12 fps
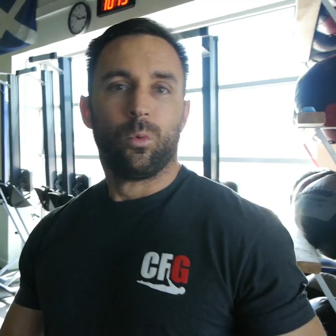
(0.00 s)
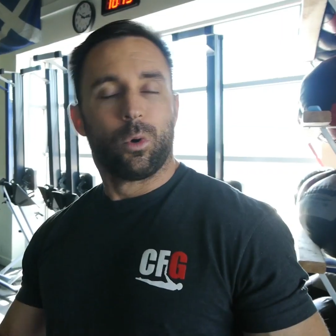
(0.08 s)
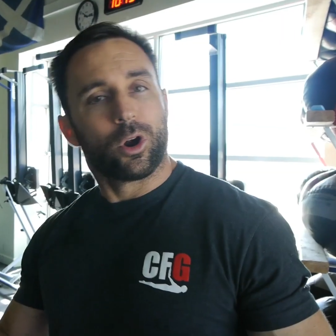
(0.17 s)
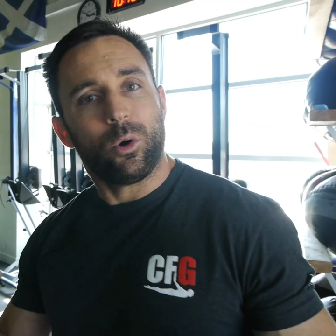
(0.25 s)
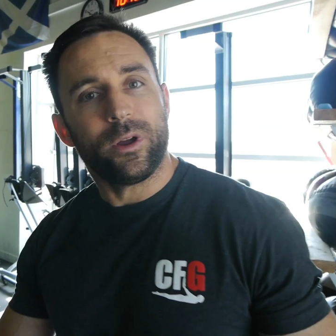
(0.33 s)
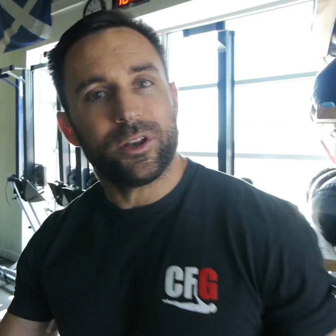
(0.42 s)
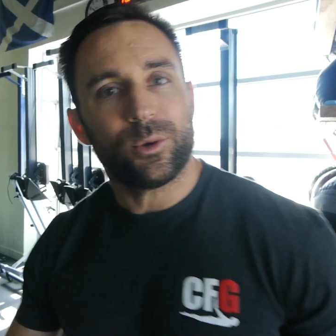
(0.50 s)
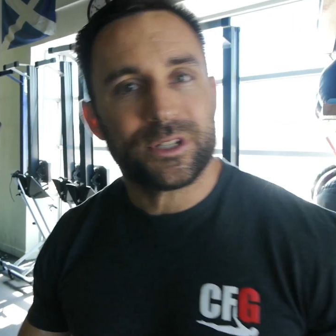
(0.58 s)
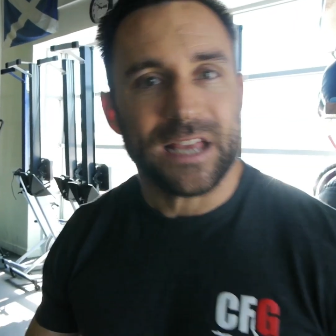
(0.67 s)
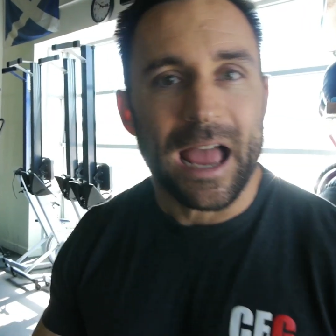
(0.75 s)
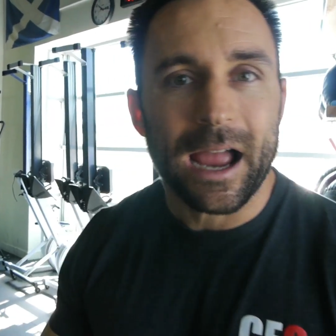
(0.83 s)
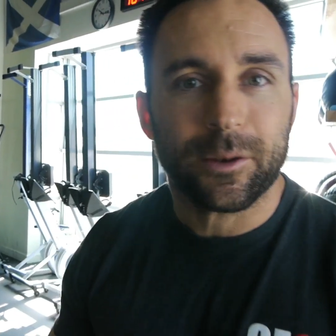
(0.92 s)
We're going to
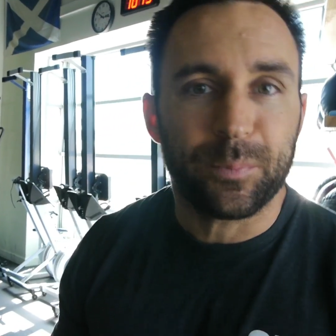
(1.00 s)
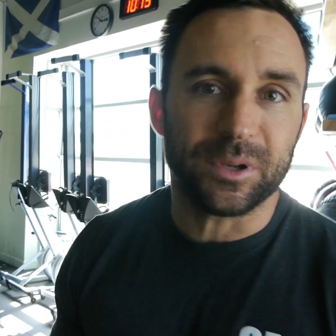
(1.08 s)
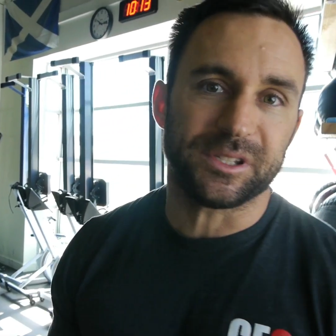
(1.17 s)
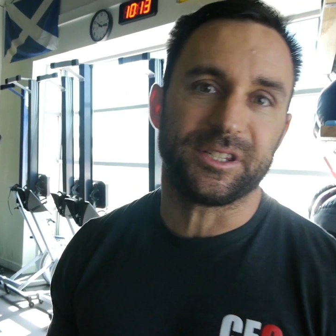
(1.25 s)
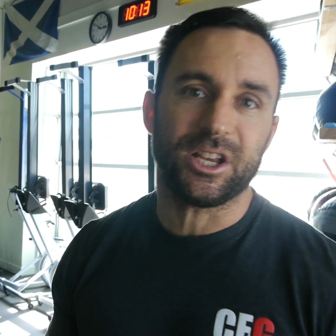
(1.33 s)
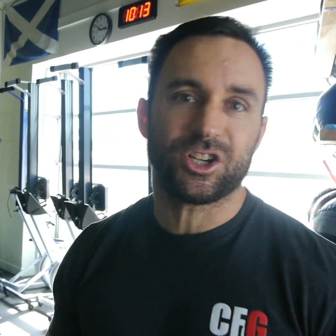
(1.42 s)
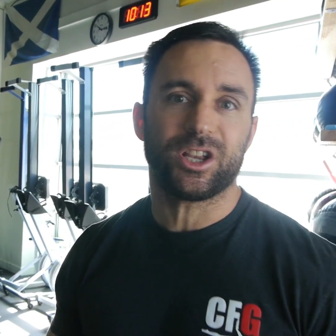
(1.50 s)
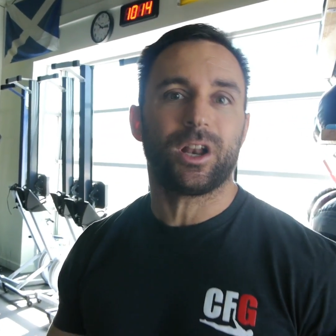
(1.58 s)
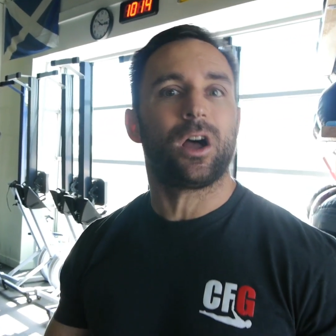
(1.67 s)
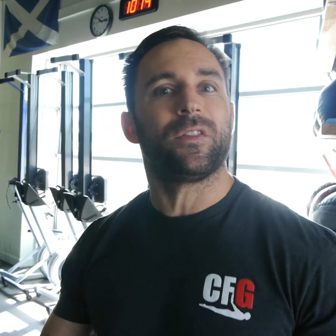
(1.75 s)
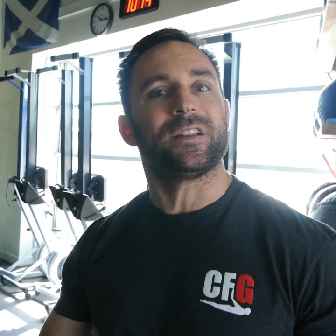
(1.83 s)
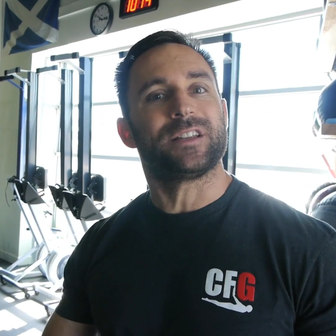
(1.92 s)
attack position
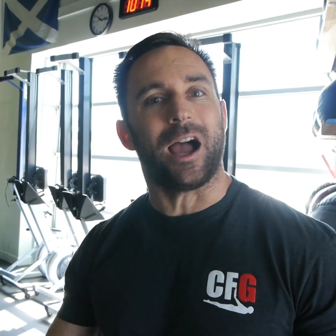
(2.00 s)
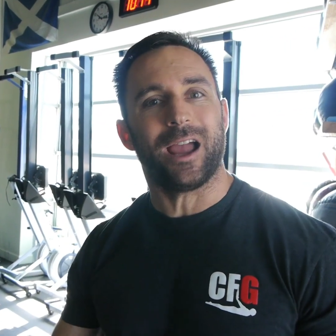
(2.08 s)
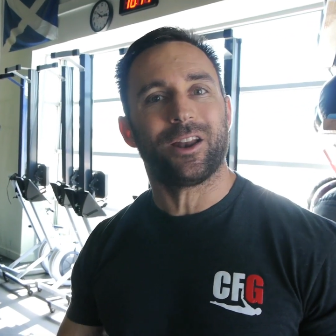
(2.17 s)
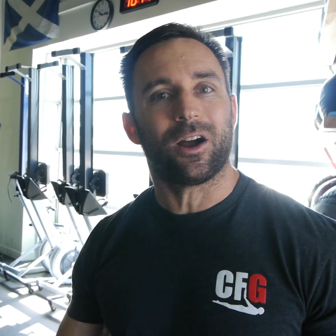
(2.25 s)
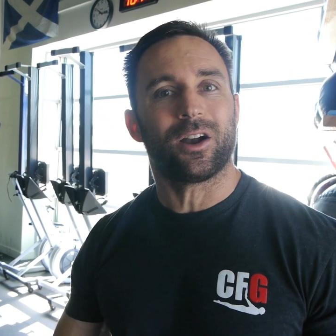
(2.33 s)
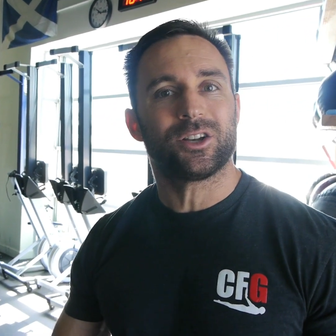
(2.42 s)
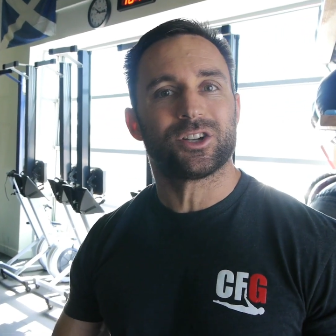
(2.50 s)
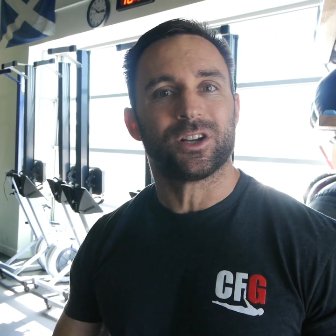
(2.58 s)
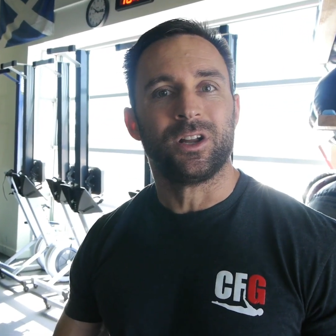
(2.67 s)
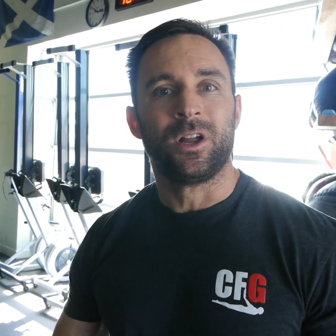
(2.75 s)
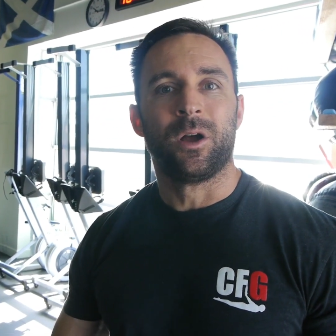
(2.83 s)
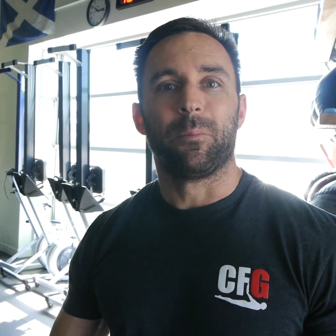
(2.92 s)
on the tight arch
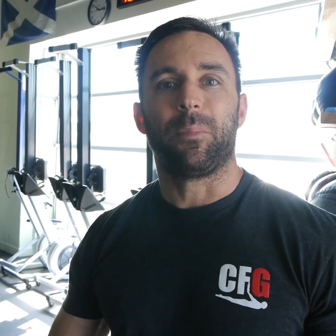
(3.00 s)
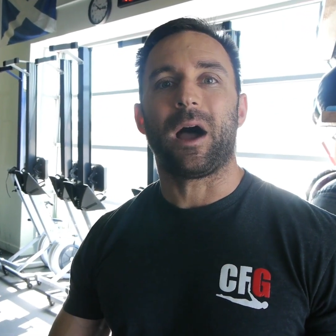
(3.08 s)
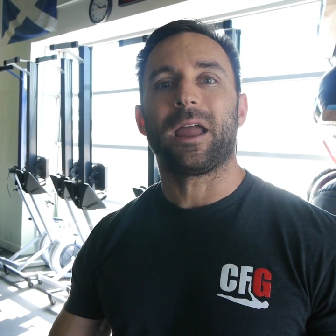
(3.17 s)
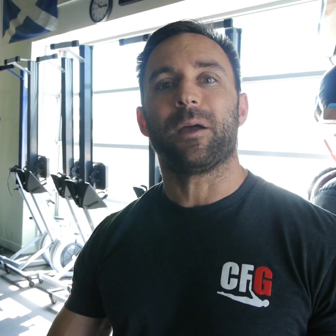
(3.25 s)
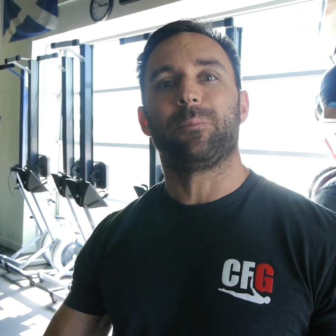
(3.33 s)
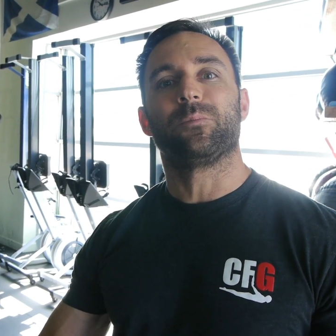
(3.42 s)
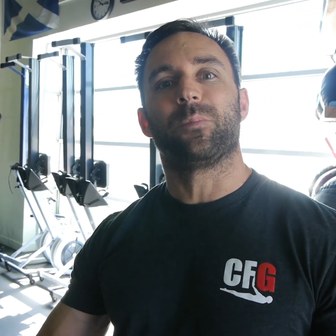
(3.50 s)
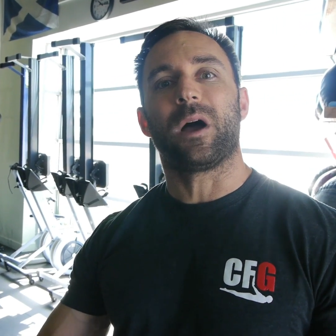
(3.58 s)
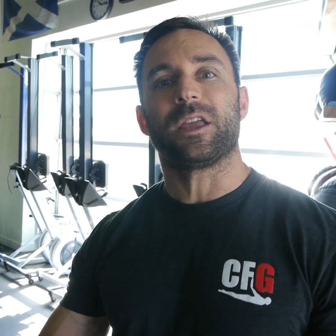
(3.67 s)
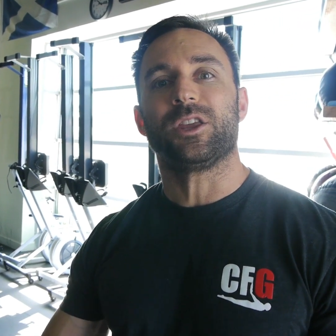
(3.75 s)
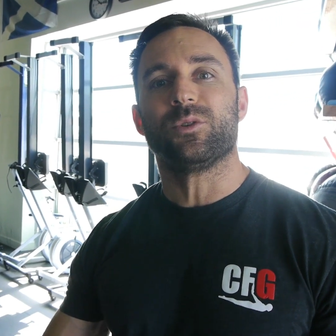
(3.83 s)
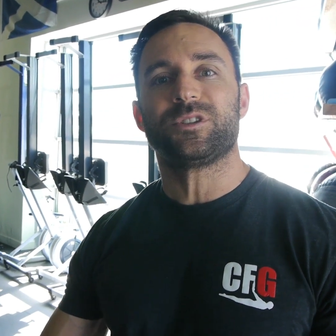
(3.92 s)
by
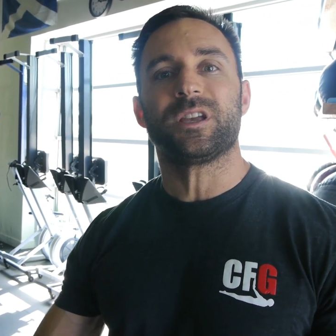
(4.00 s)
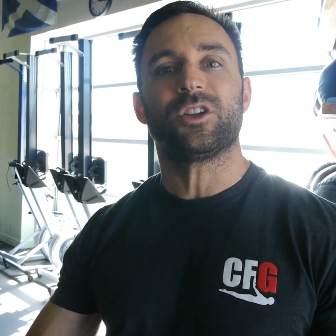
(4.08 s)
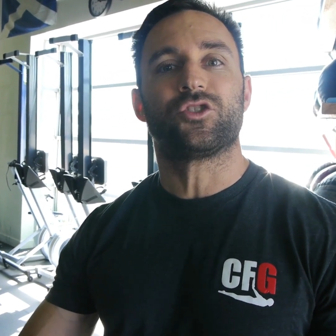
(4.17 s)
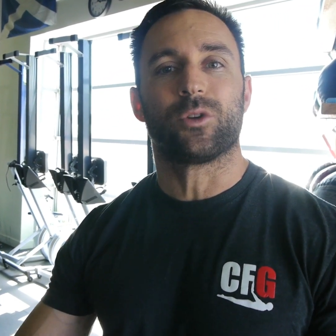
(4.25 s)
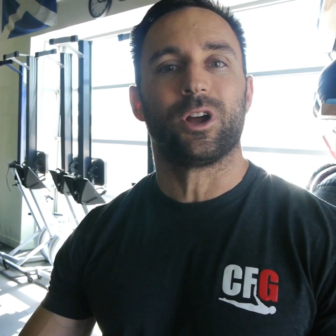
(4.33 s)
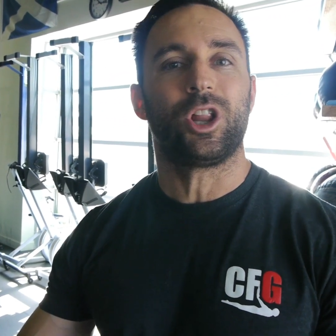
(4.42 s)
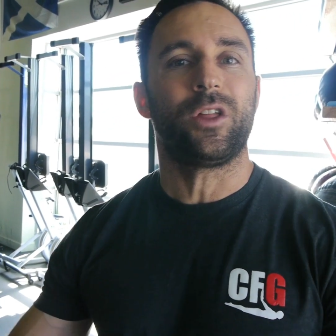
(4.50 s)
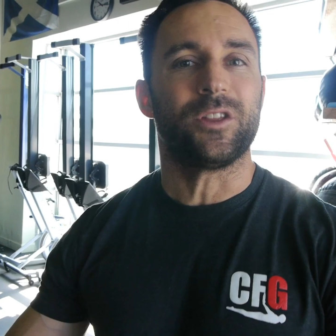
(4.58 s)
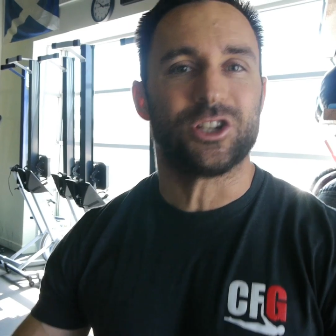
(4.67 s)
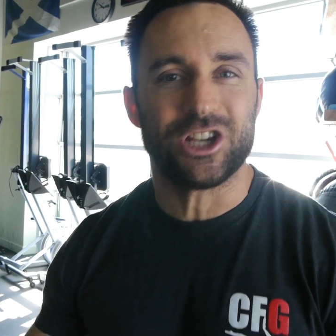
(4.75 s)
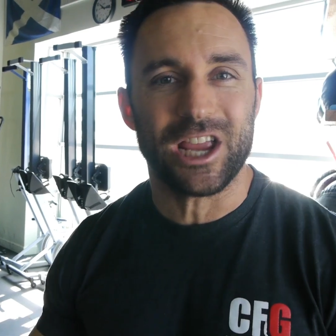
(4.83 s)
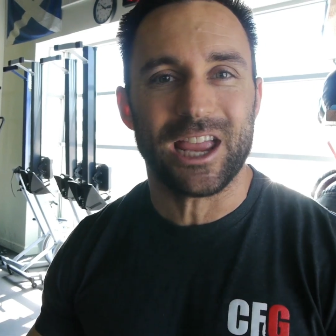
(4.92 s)
using a drill on the
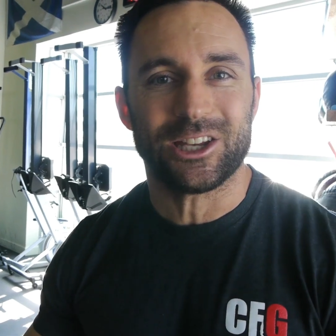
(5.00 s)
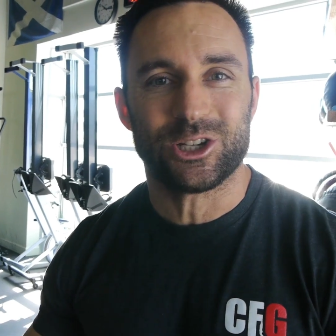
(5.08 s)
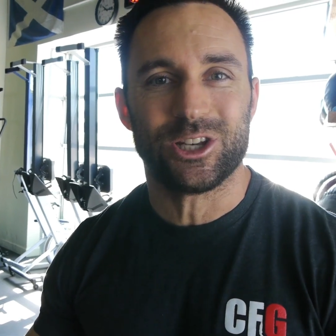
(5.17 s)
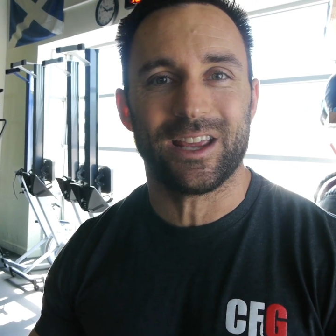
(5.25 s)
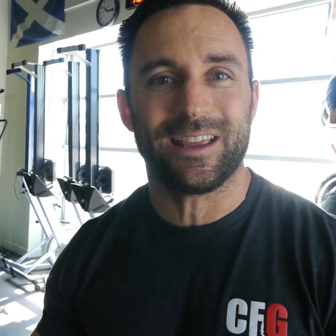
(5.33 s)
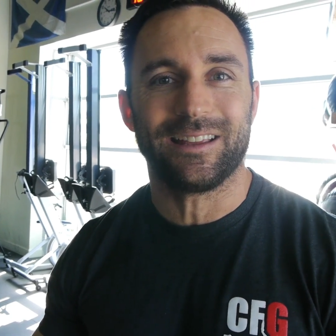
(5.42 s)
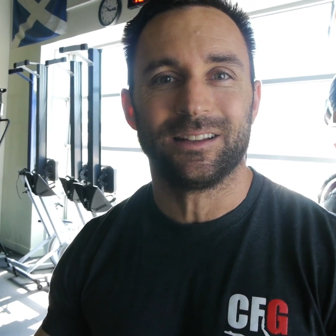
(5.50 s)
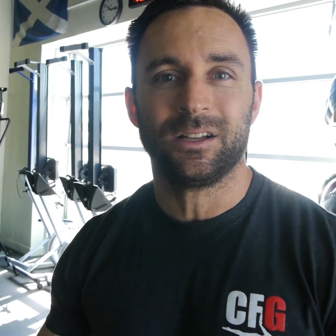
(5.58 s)
GHD.